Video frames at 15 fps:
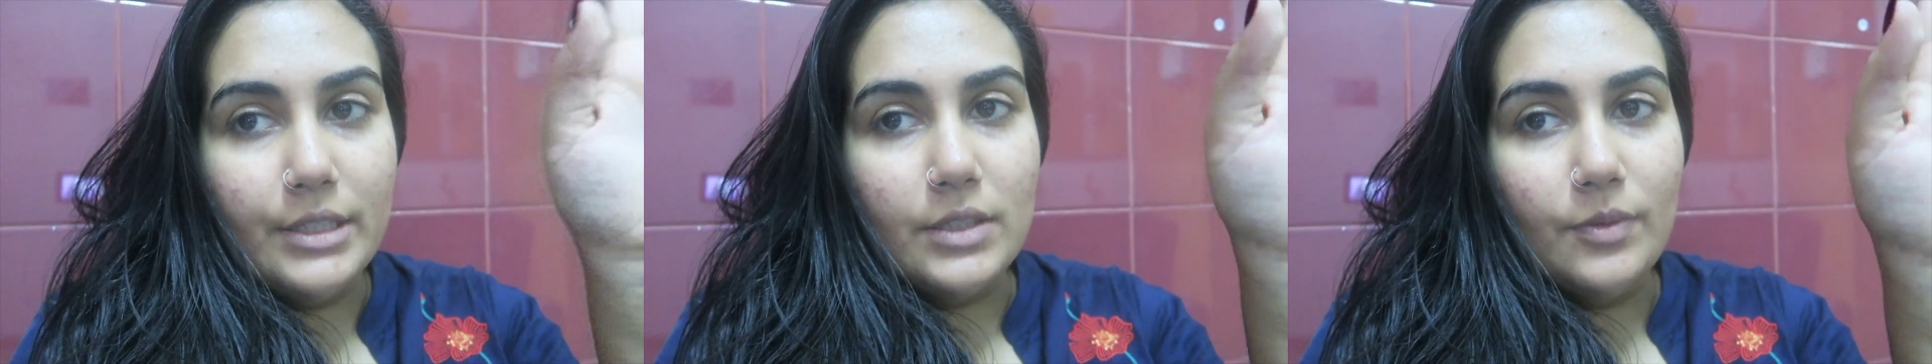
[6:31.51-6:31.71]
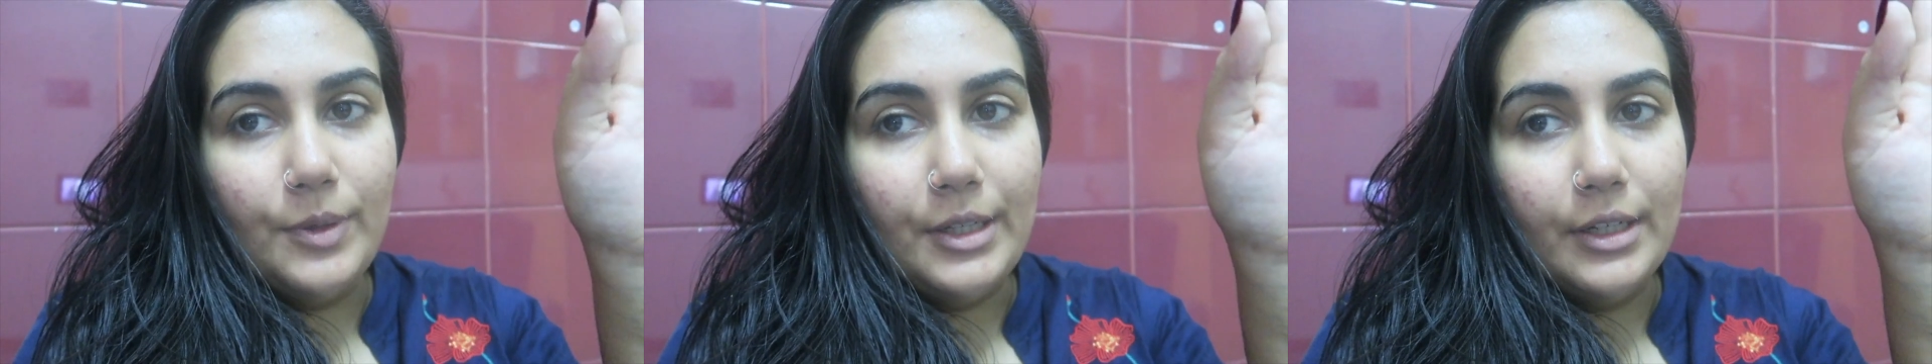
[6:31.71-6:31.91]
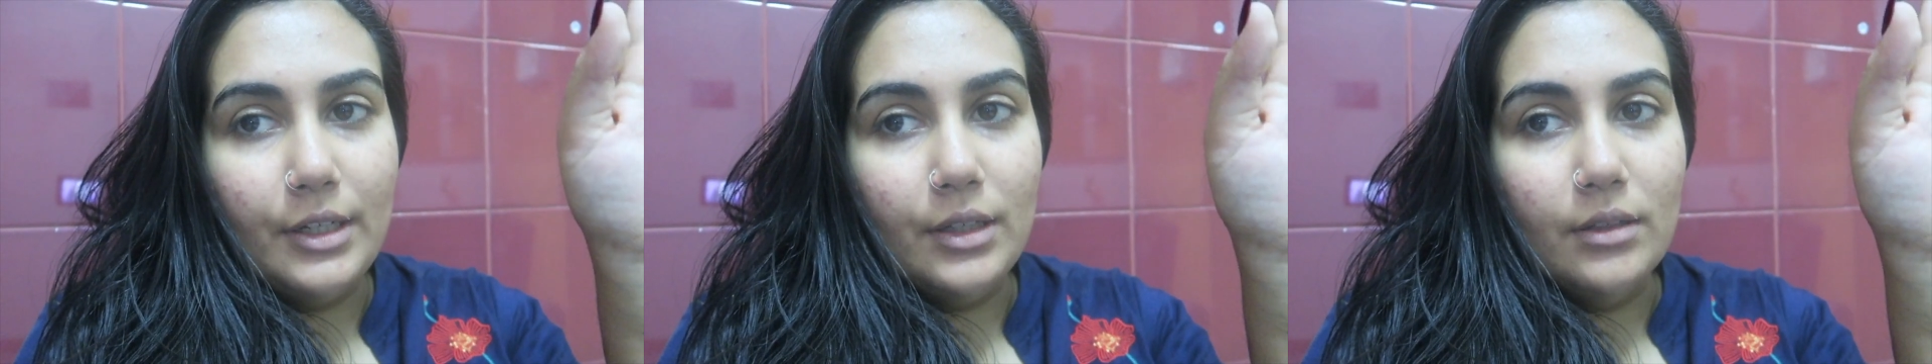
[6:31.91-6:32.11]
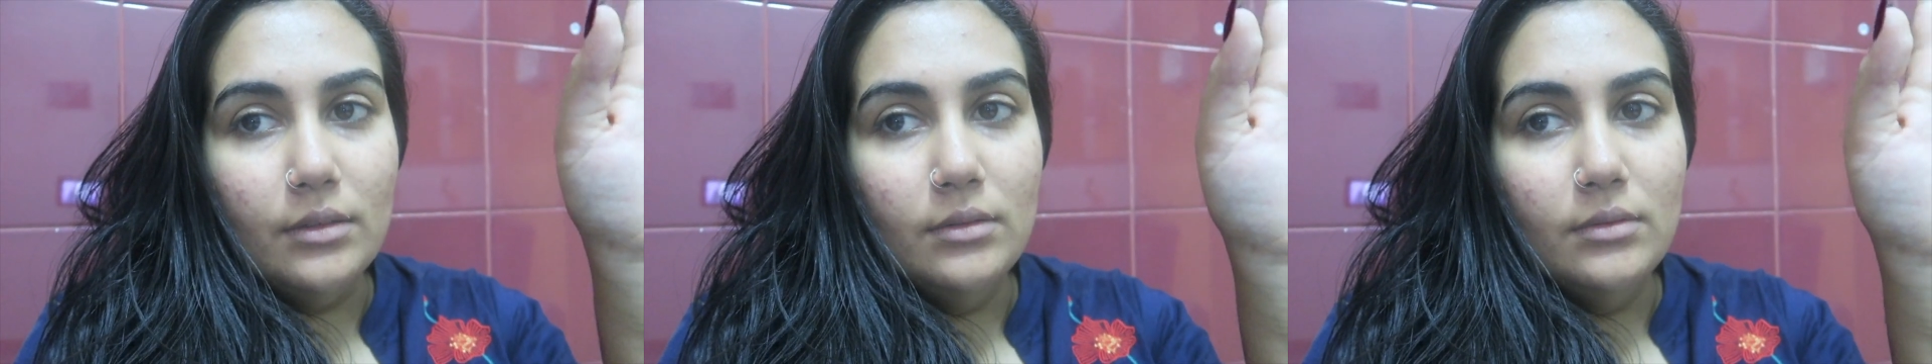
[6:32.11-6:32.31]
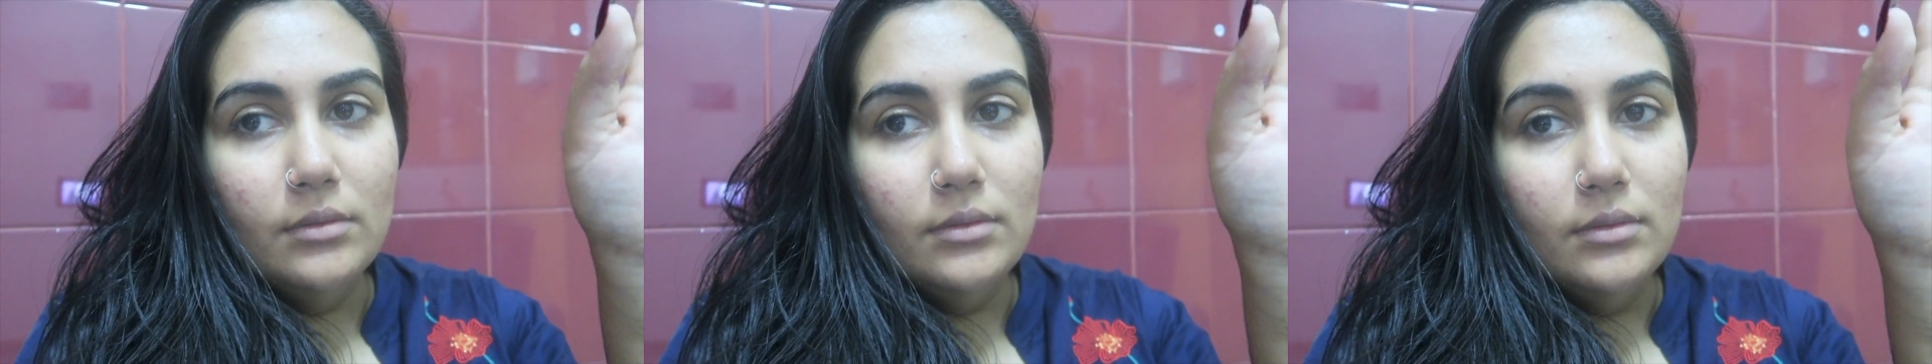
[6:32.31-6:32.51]
Savita,
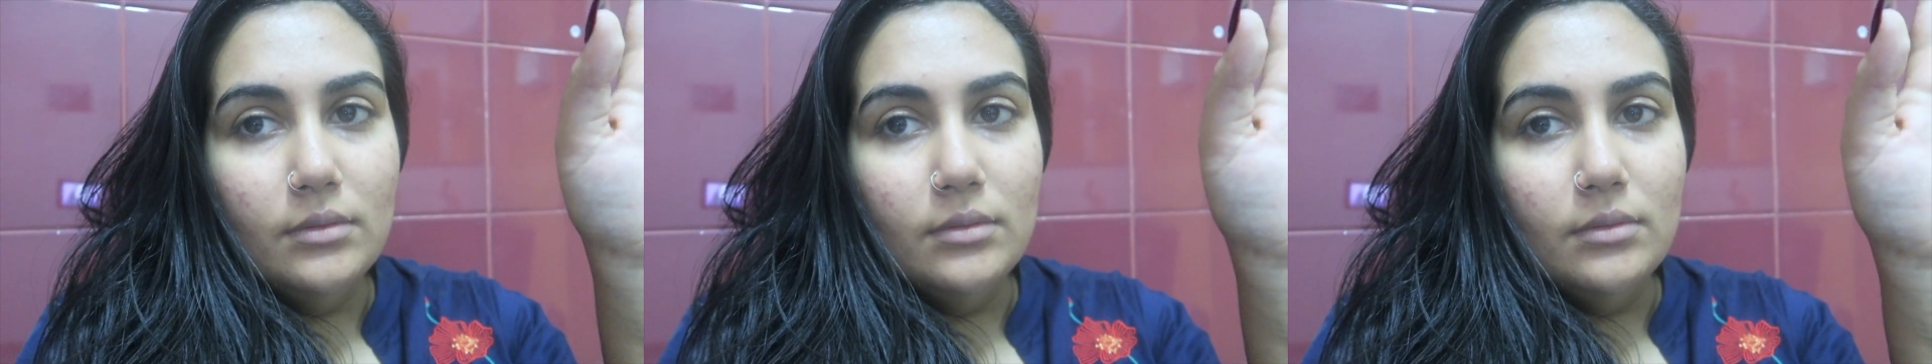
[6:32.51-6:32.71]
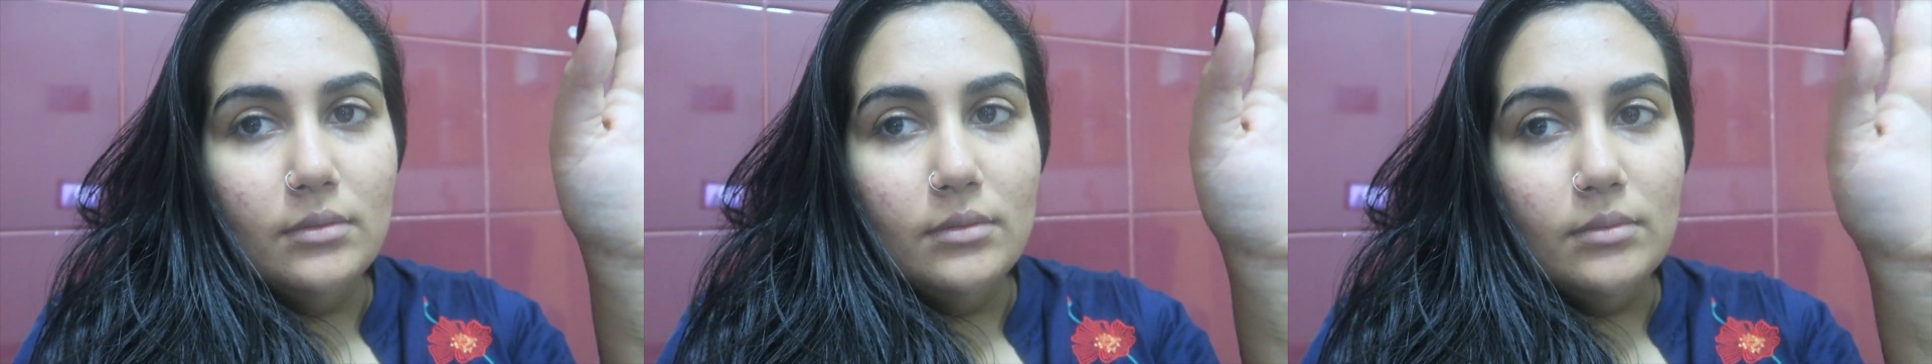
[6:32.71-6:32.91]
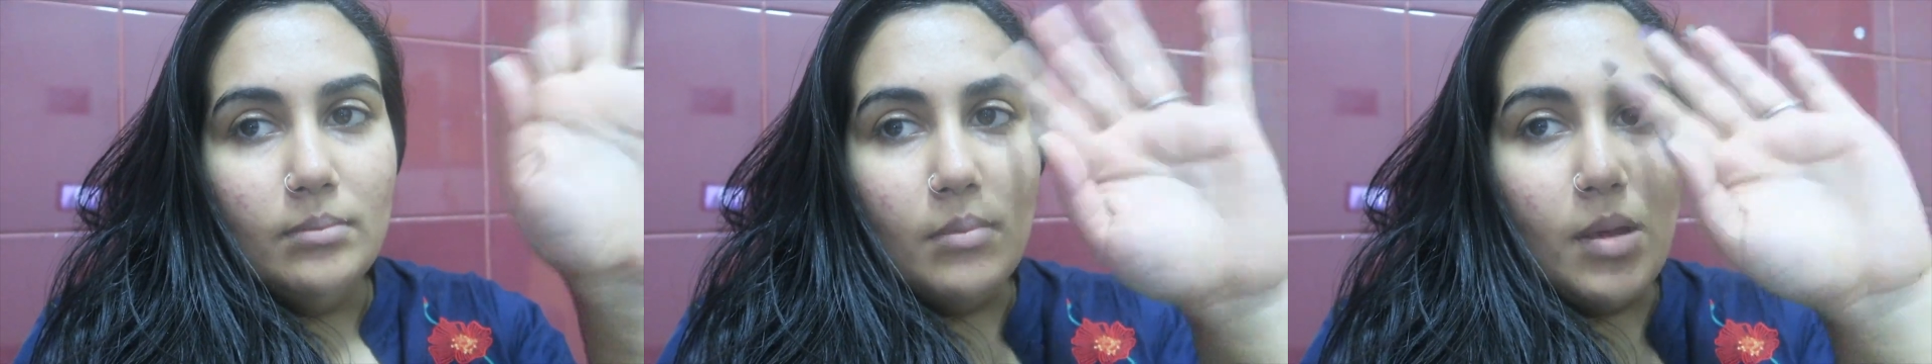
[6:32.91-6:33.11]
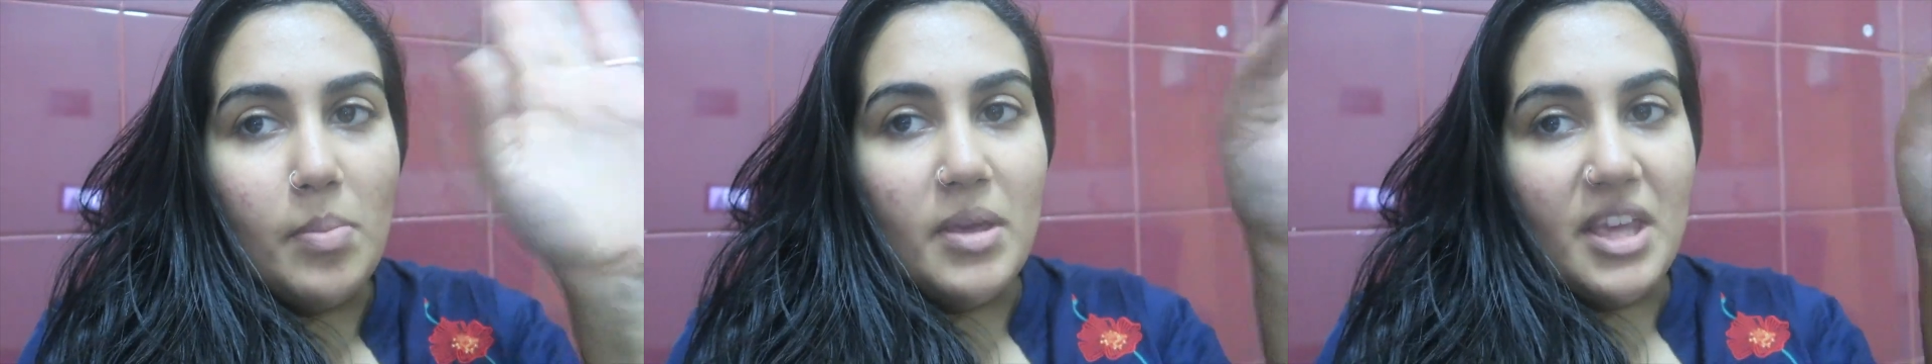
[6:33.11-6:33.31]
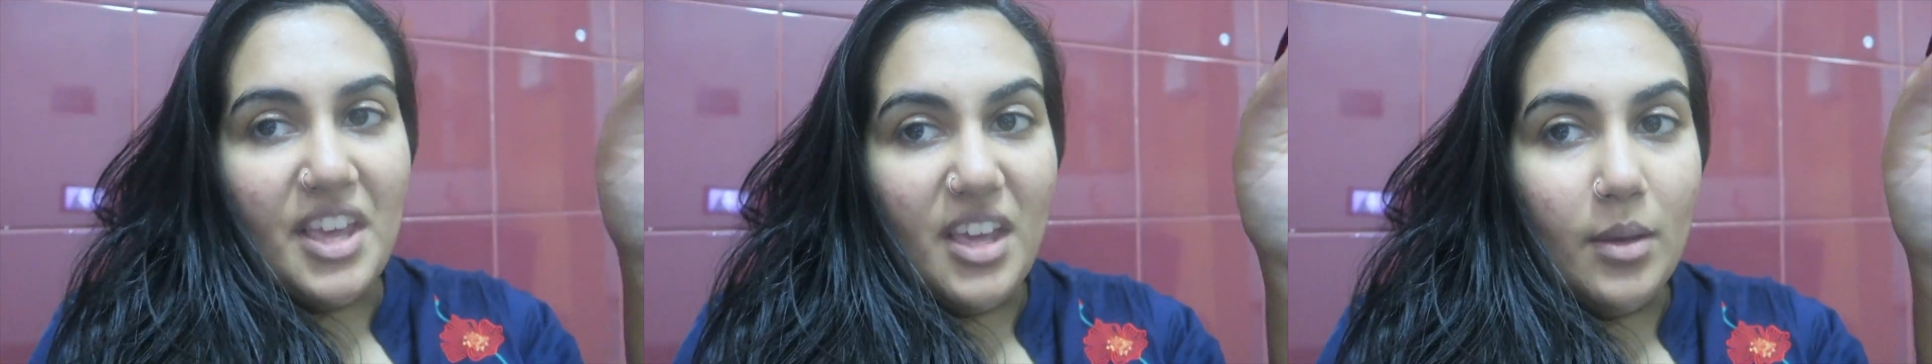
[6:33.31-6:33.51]

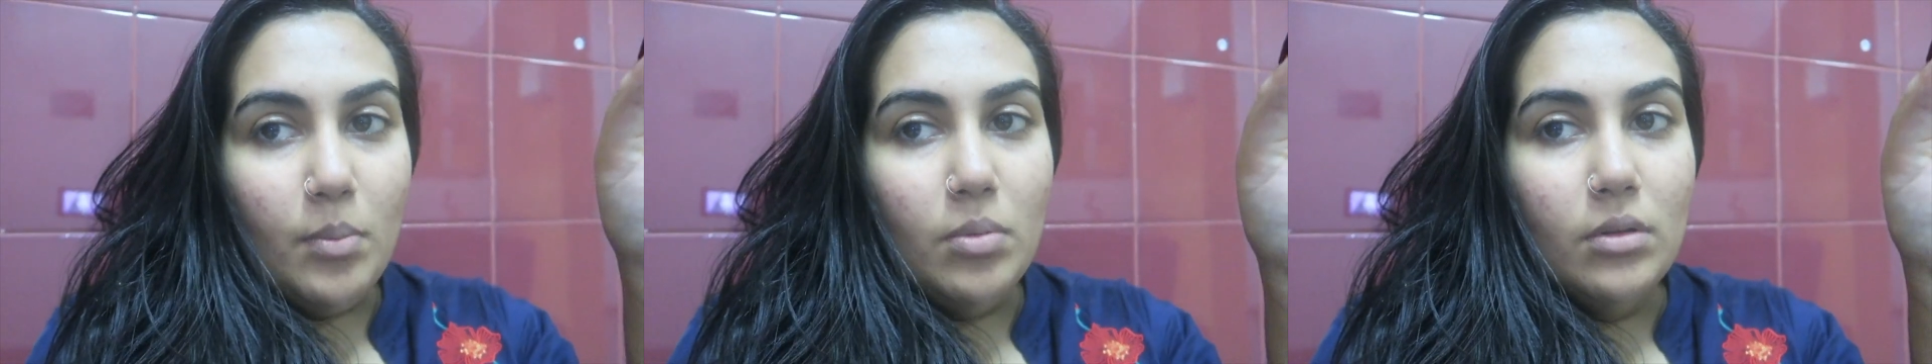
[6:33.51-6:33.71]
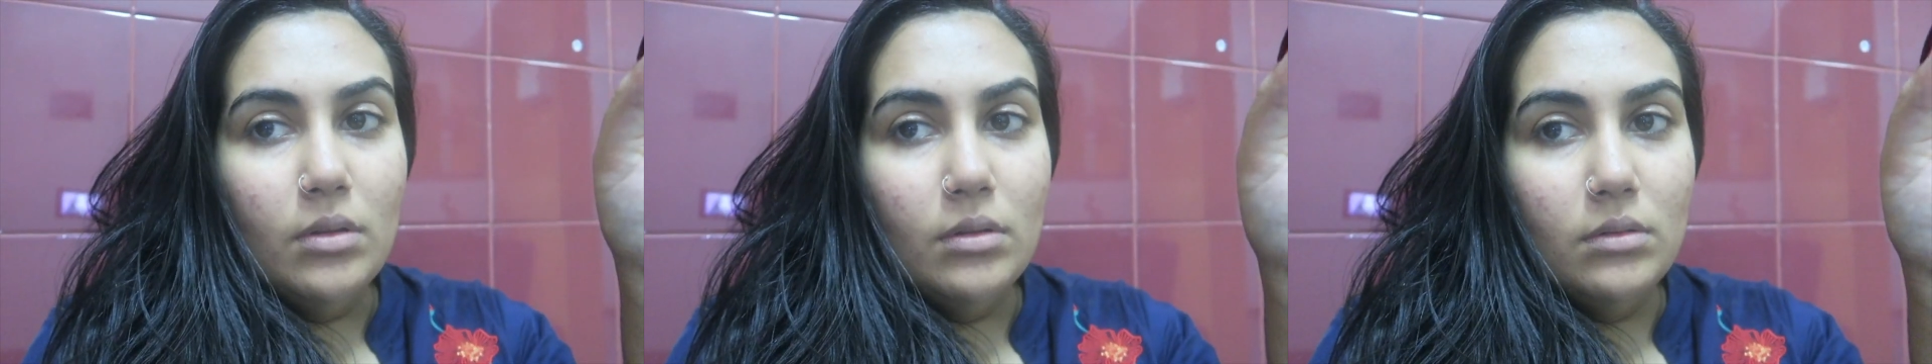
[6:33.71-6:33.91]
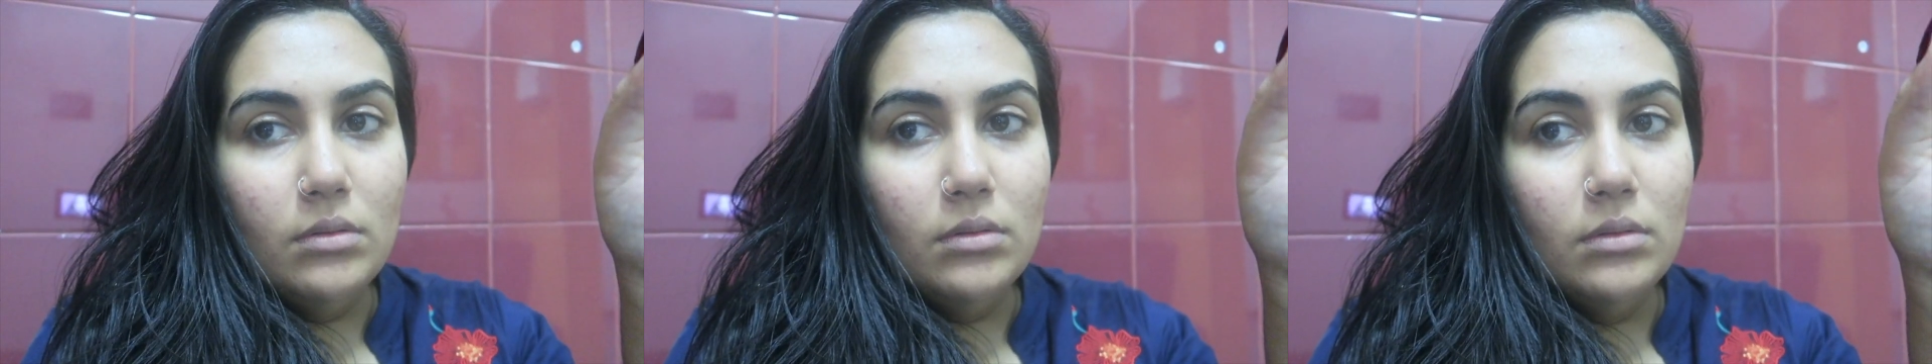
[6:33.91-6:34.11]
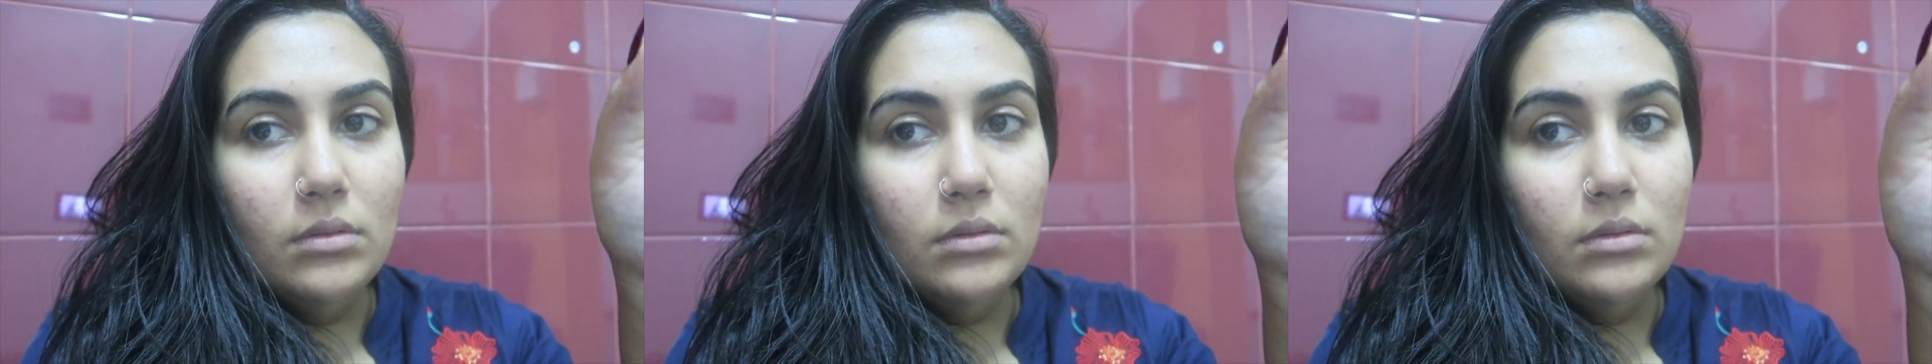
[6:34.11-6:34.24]
maybe Gabe.